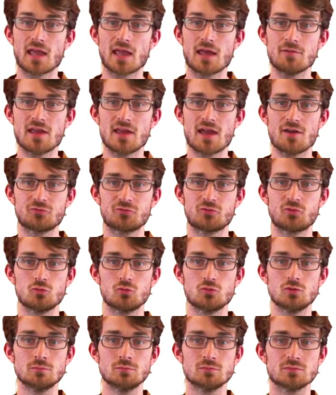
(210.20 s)
And we have
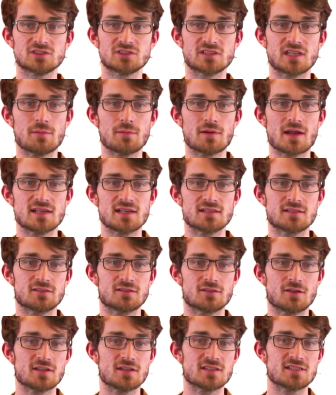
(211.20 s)
2
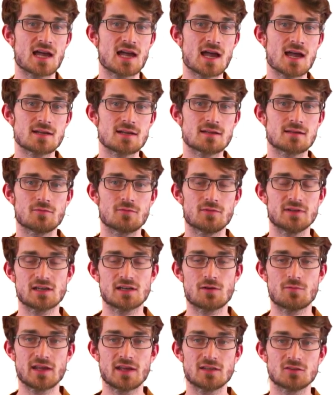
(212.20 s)
stabilizers on the side, which
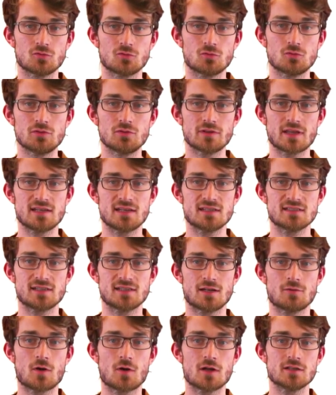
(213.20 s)
are weight 2, that is
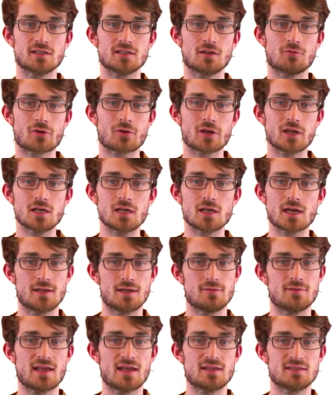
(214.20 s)
Z1, Z3,
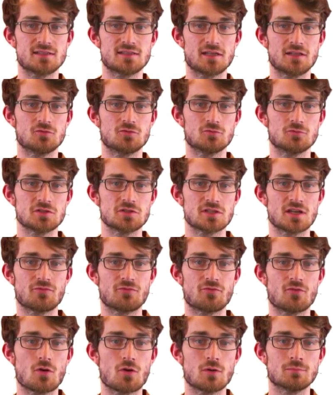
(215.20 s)
and we have Z2,
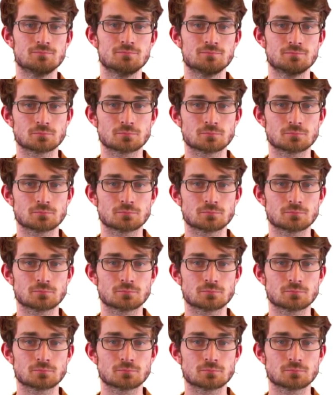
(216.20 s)
Z4.